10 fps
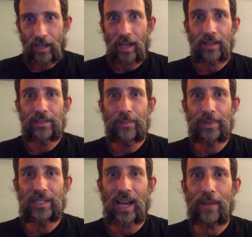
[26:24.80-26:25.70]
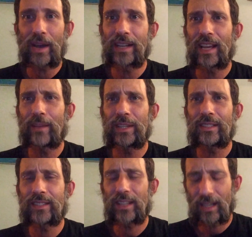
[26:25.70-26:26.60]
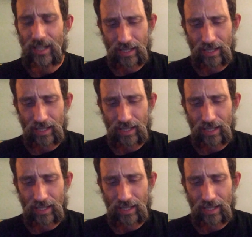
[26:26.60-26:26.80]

yeah, tippy tie, my damies.